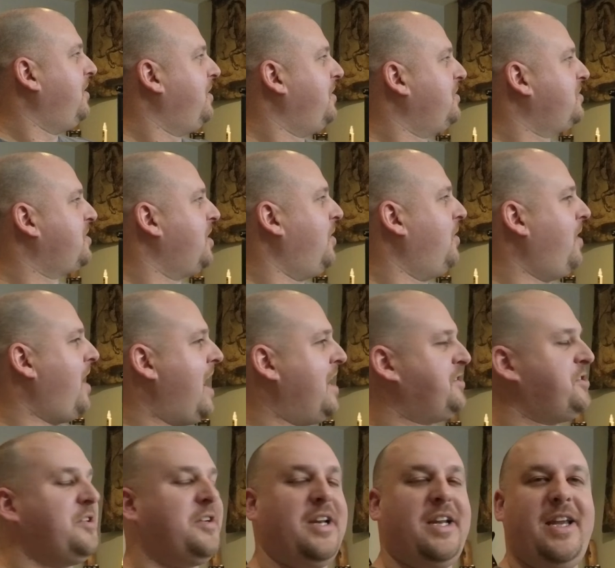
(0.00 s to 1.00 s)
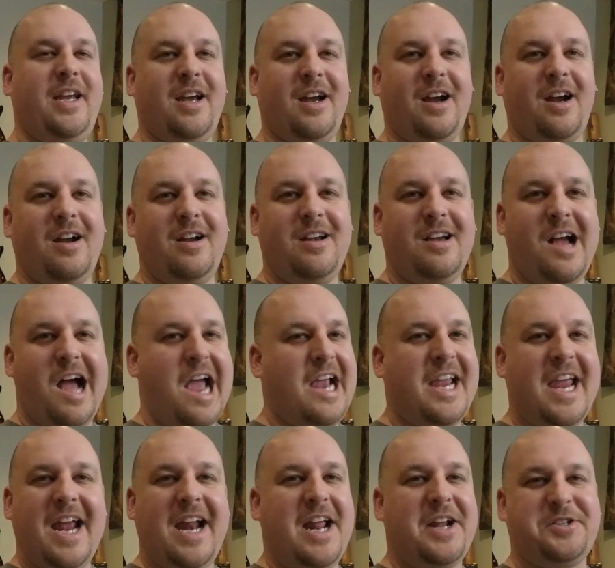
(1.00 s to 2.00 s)
So as you could hear, I
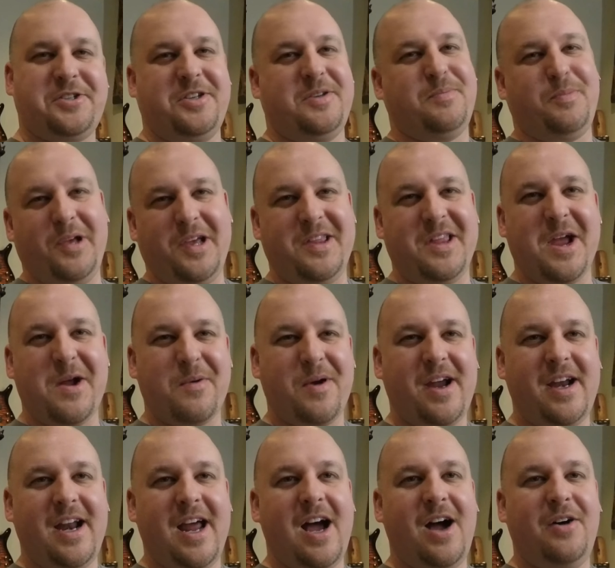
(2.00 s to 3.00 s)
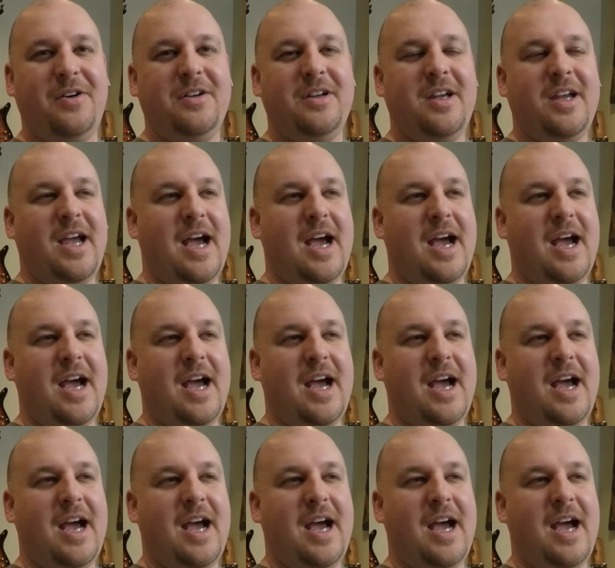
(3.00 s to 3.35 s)
can't actually play that right now.